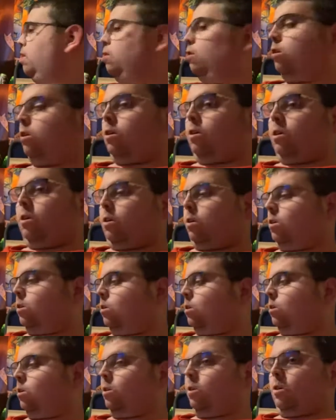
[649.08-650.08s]

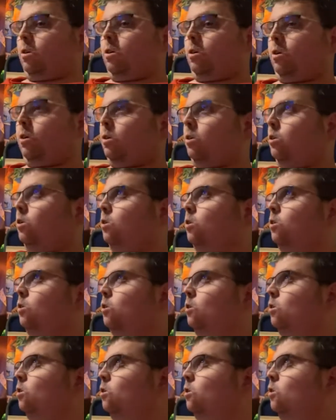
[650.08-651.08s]

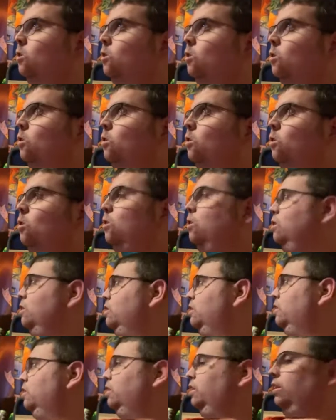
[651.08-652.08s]

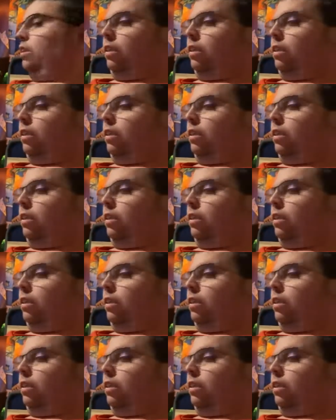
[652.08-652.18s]
No words are spoken by the person on screen.